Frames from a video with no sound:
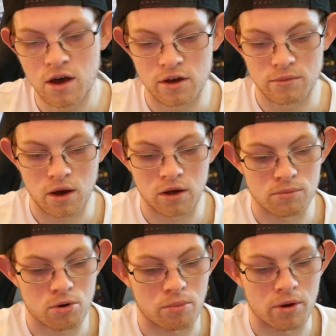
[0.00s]
and I'm
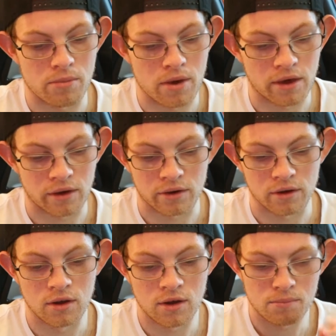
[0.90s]
probably being
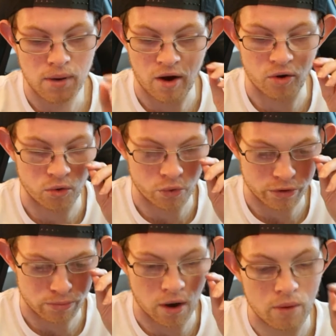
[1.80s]

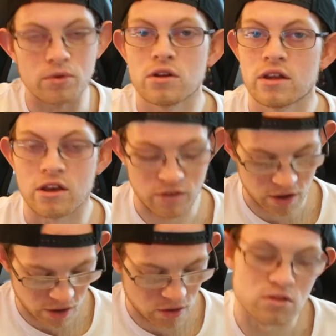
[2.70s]
paranoid, but I'm going to give it a
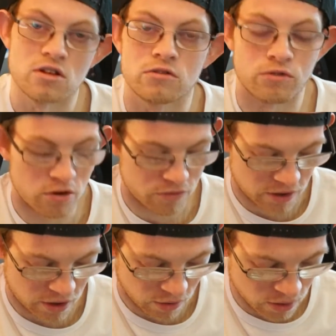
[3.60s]
go just for a
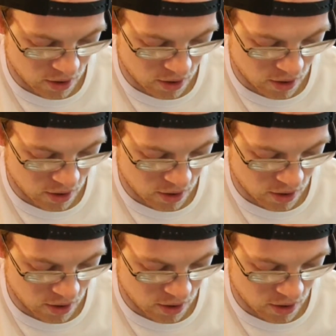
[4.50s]
video.